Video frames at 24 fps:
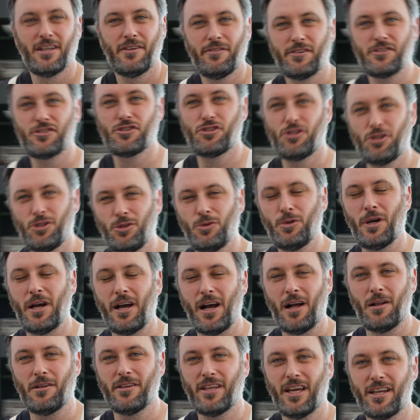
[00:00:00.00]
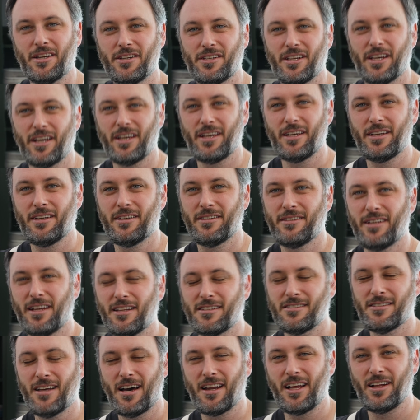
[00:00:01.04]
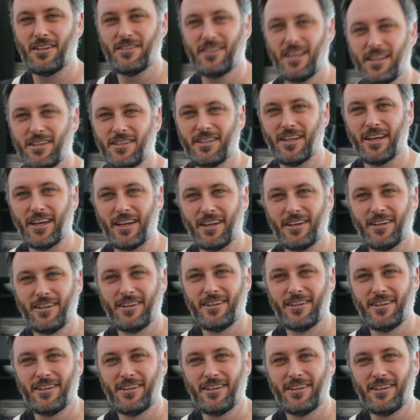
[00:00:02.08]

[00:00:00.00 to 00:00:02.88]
If it's too al dente, then it's not al dente.